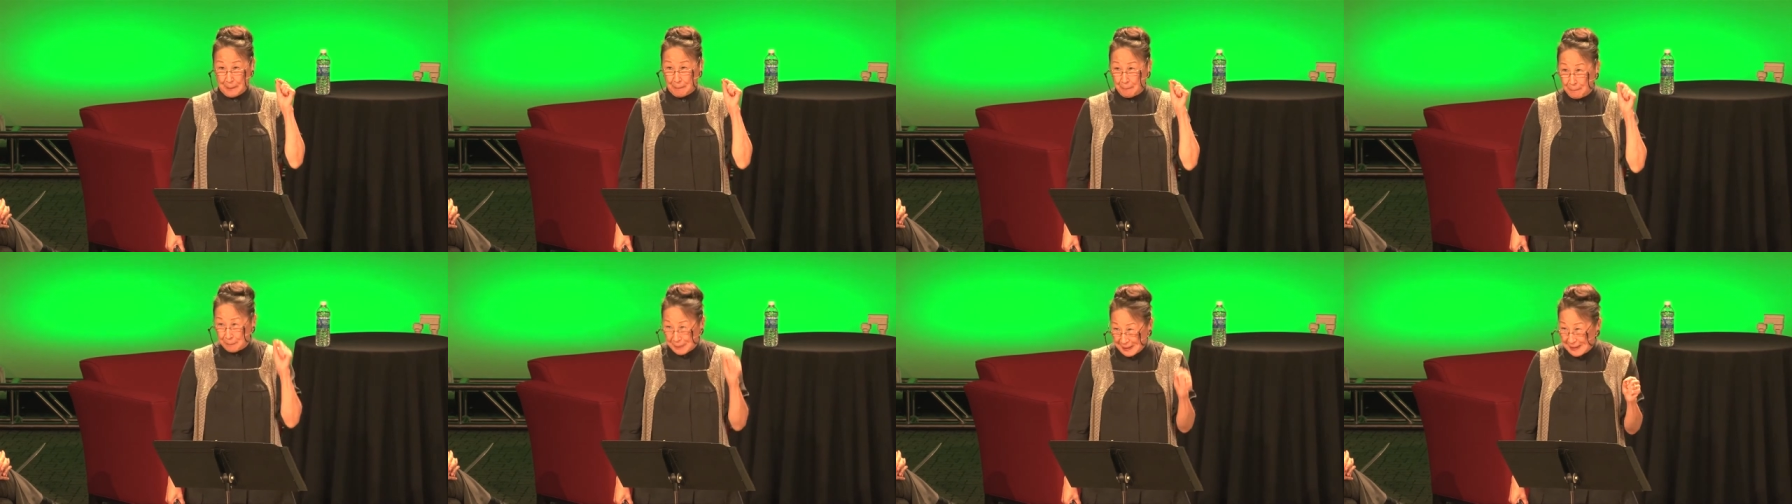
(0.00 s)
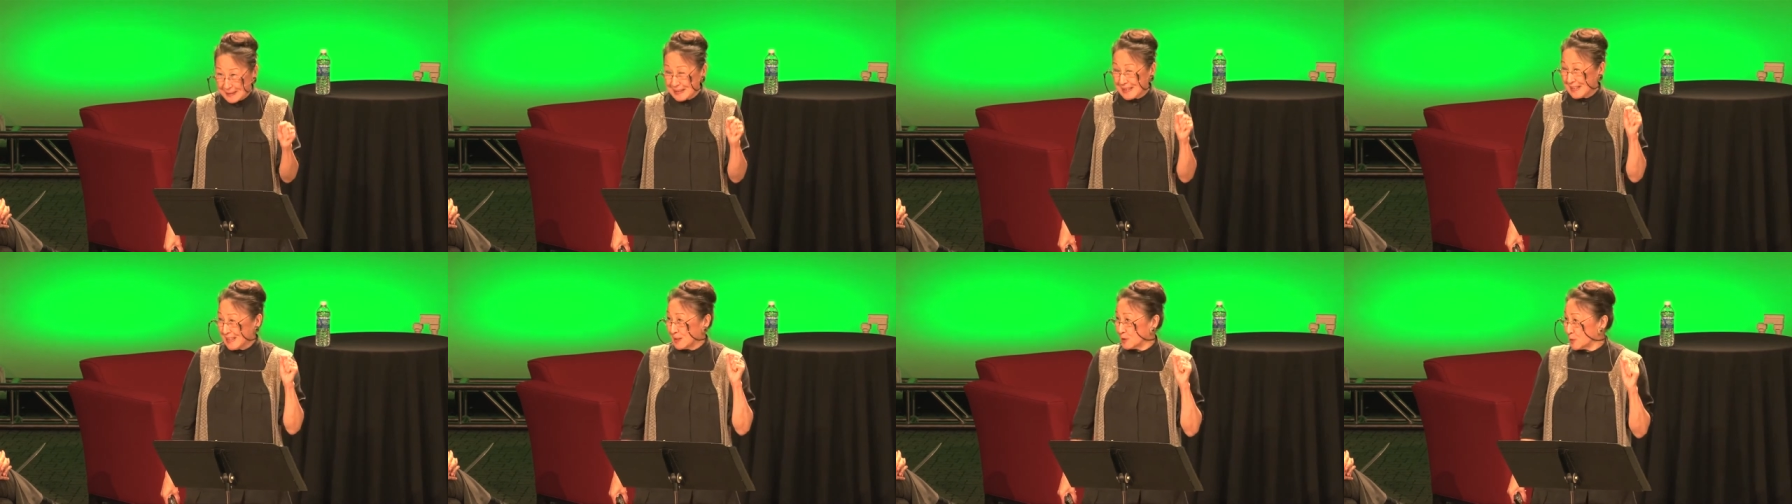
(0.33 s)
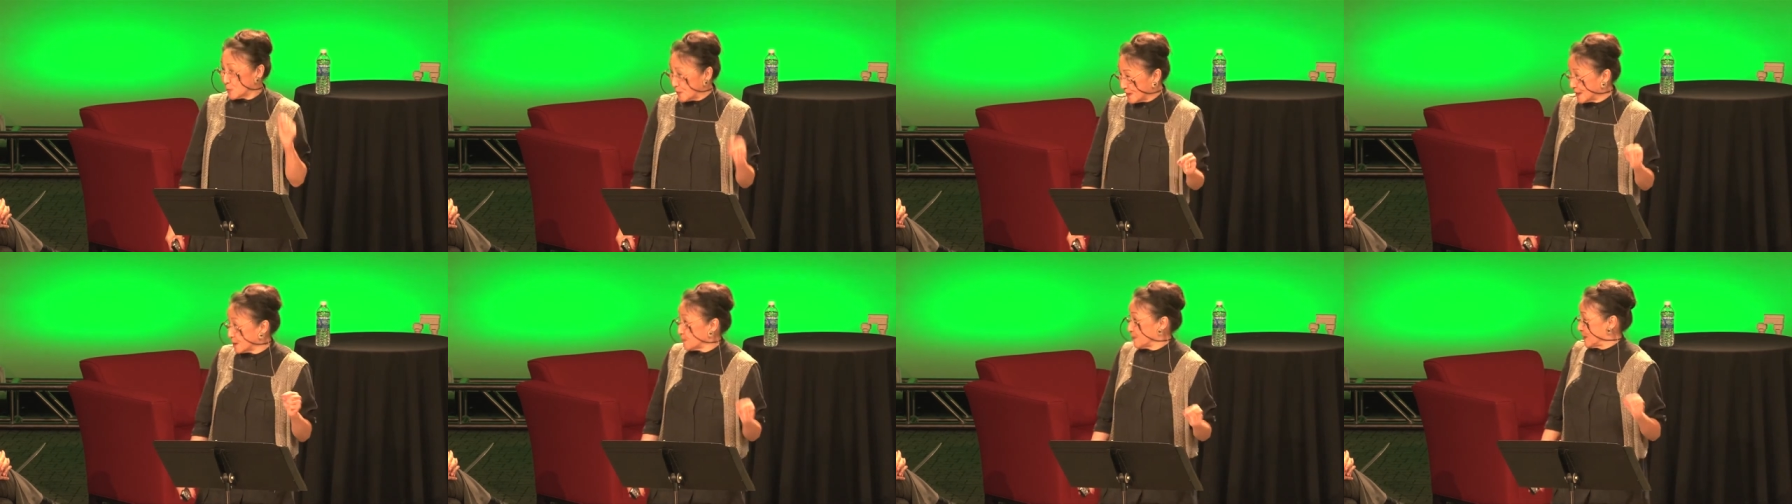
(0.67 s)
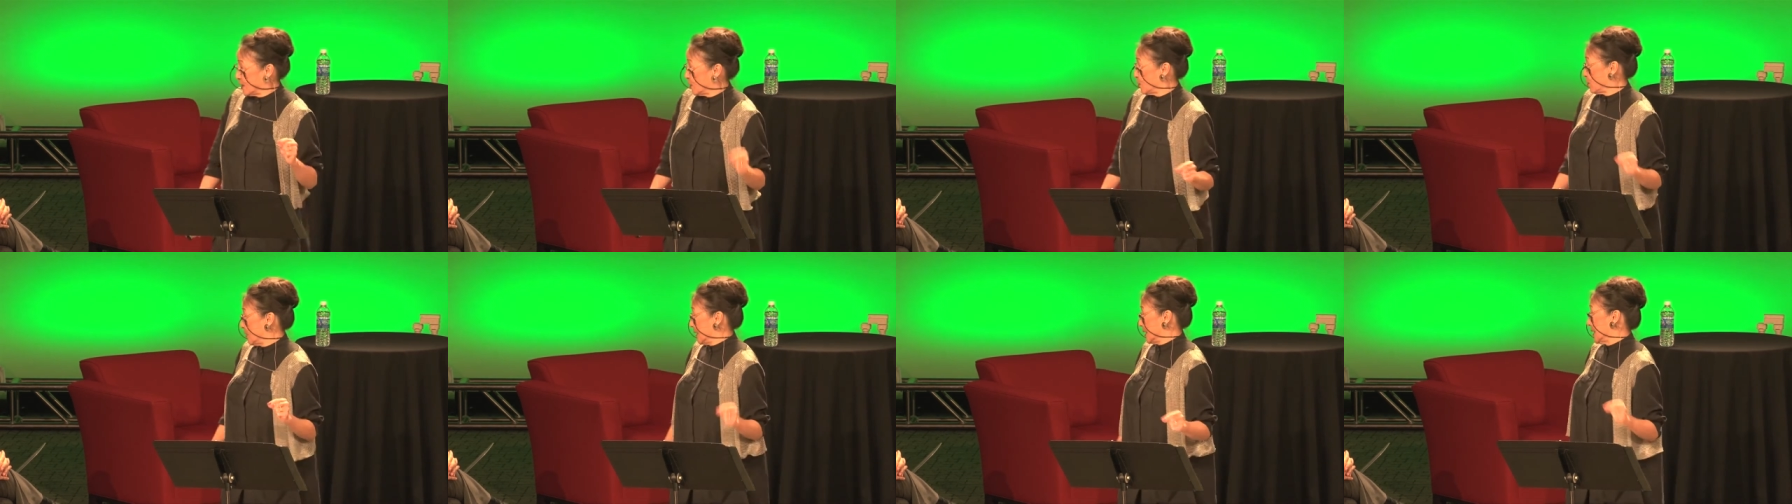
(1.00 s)
blinking Christmas
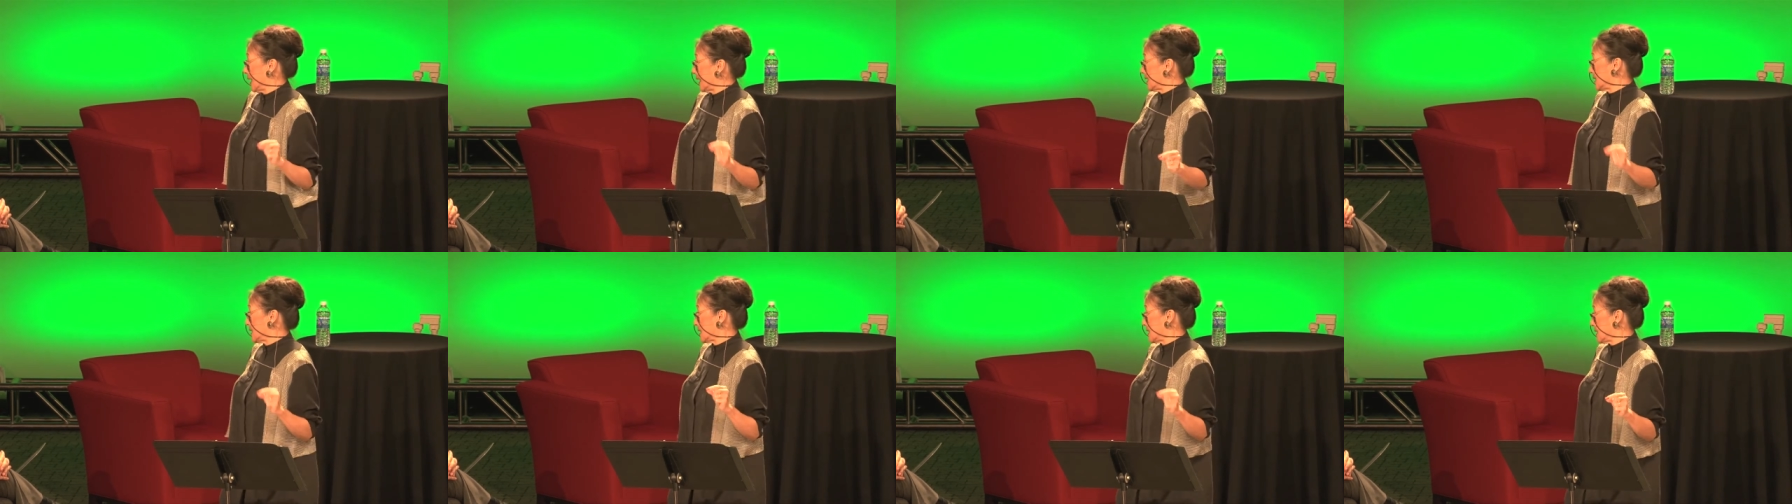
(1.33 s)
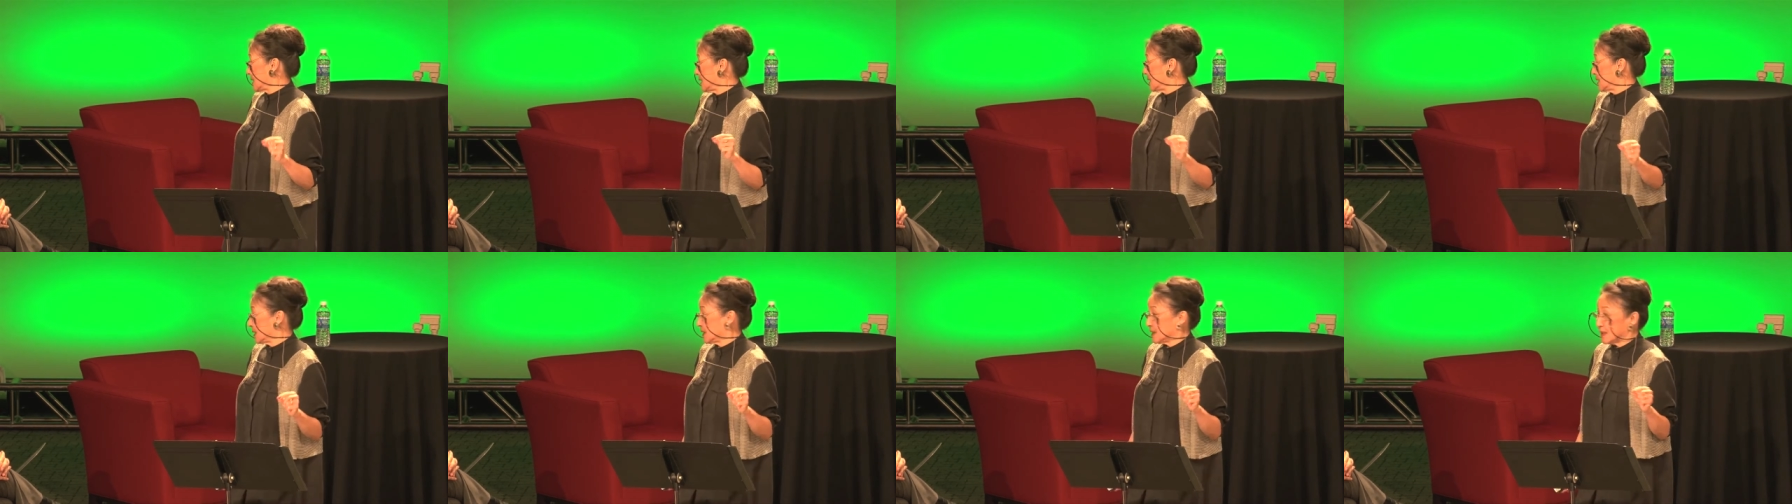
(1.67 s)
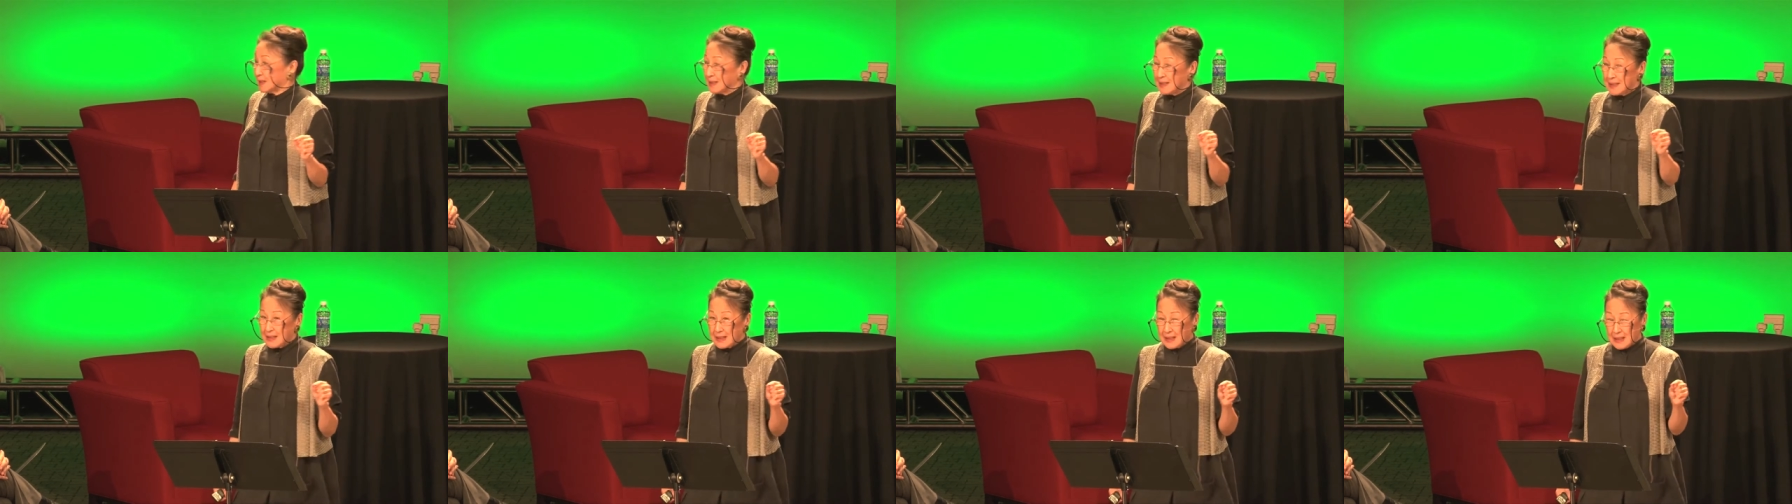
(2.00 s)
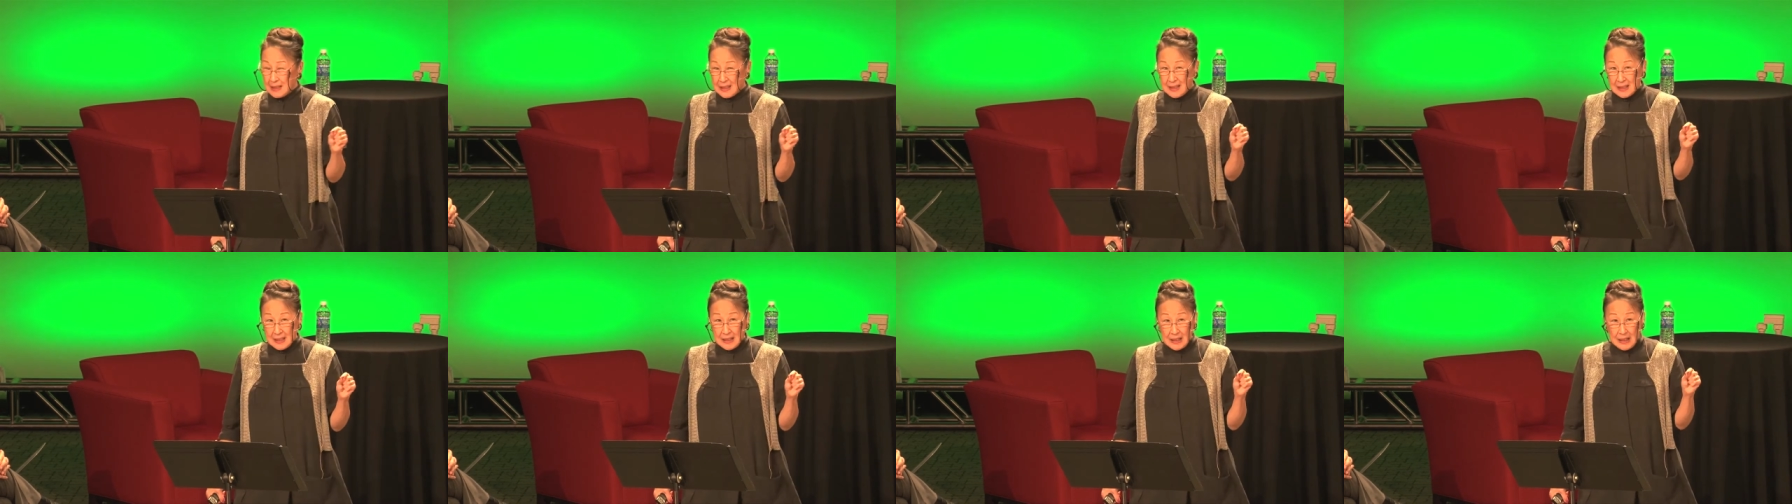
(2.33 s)
tree
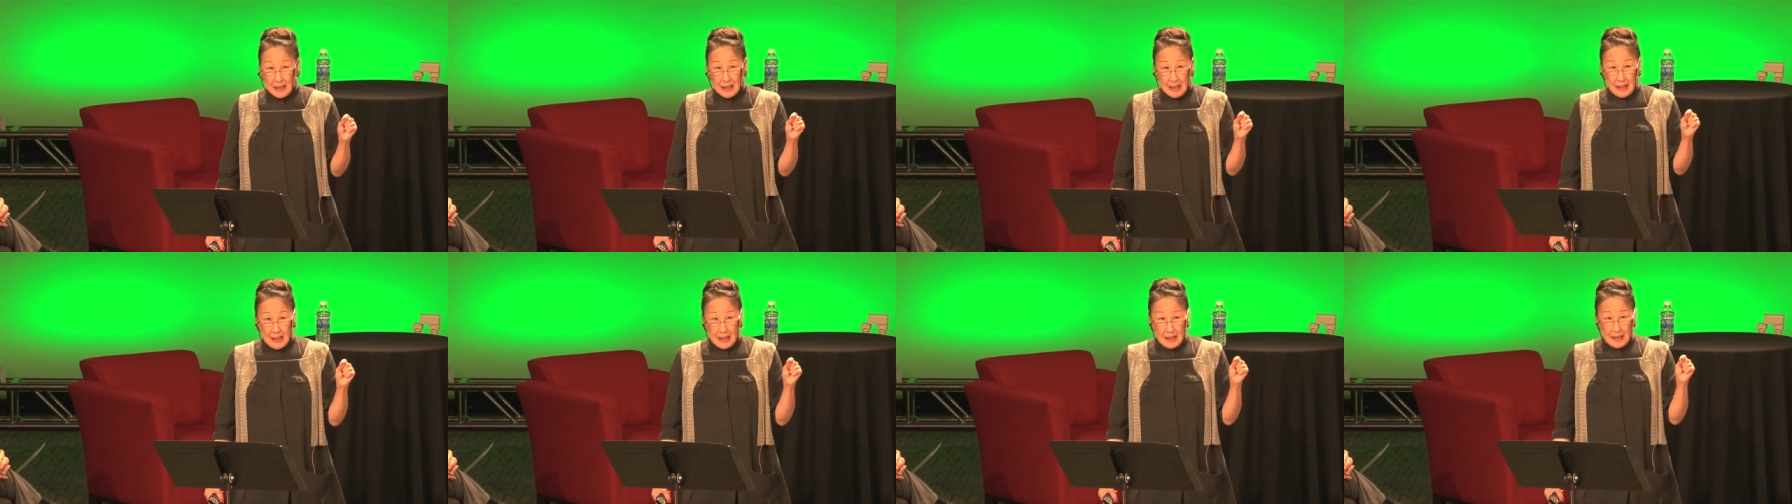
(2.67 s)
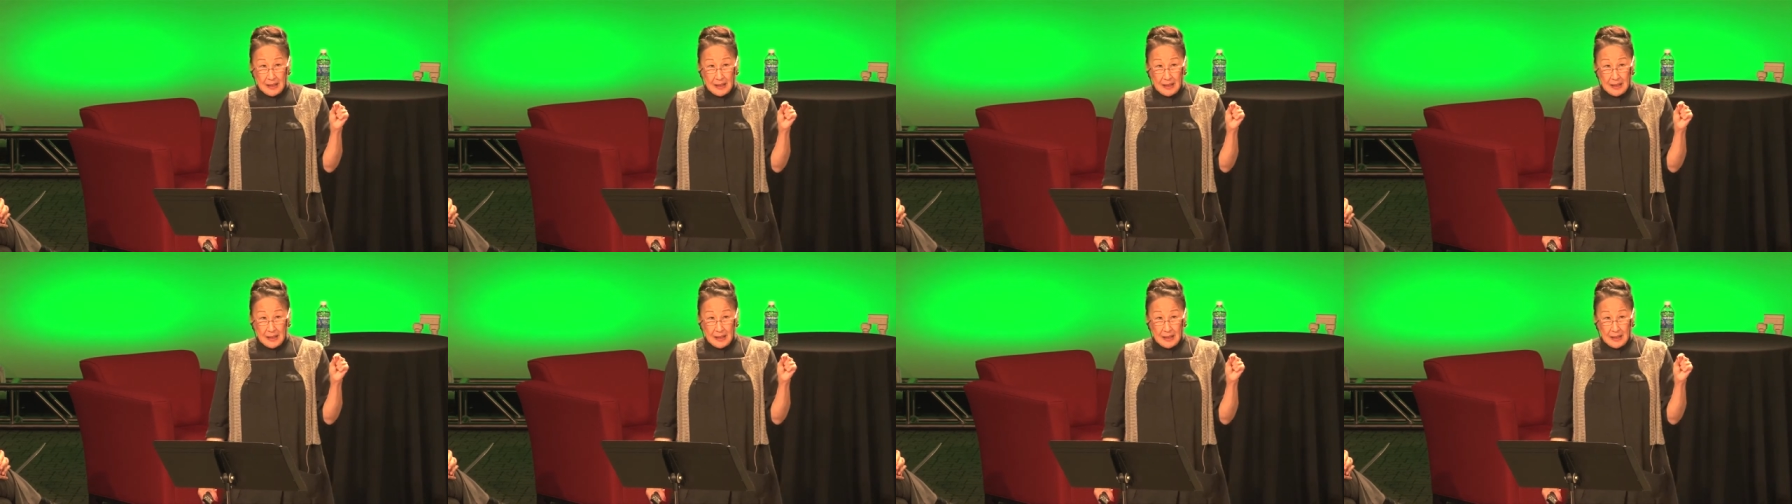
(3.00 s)
lights.